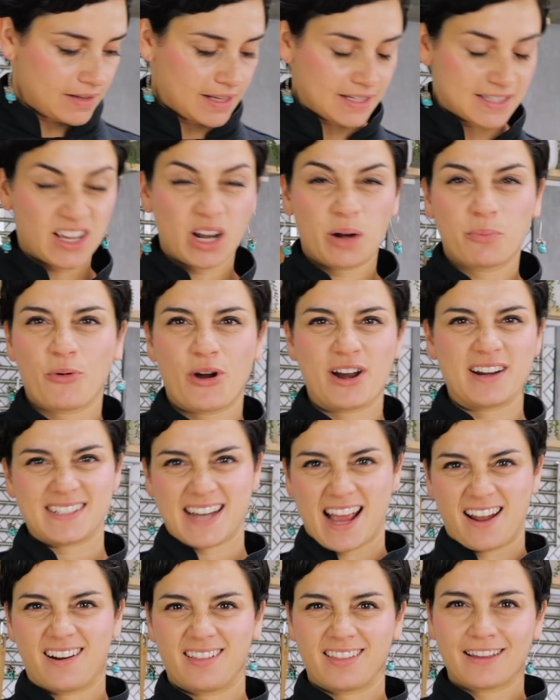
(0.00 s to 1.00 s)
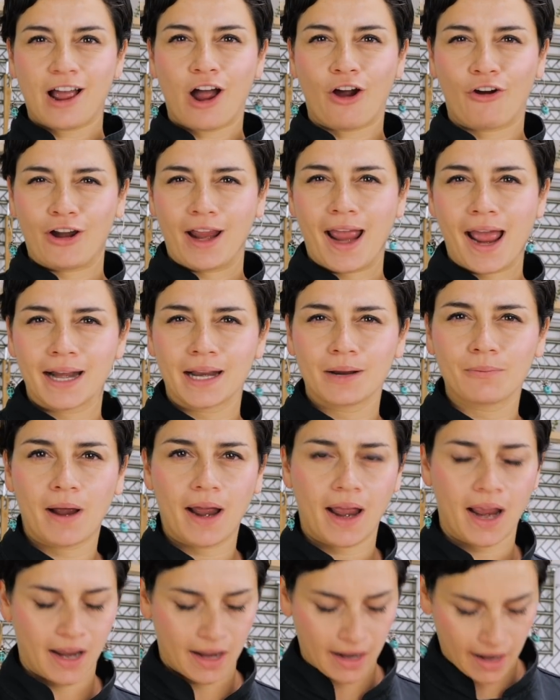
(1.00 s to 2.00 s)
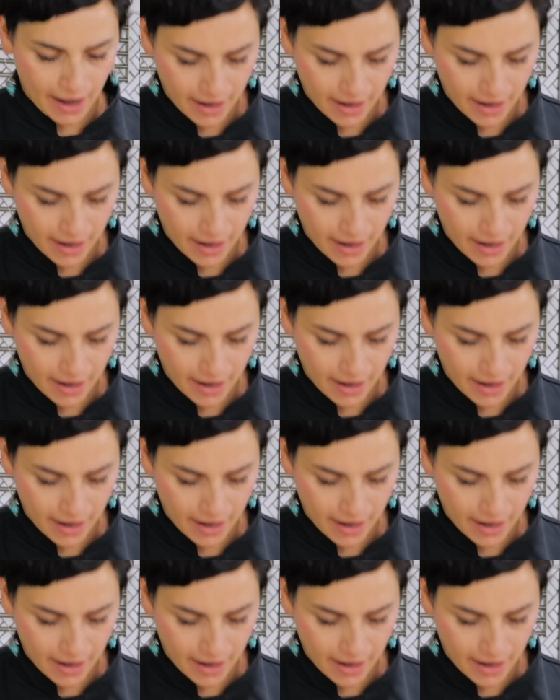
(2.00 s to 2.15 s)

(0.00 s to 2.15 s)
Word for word: It's gonna break down in the curry anyway,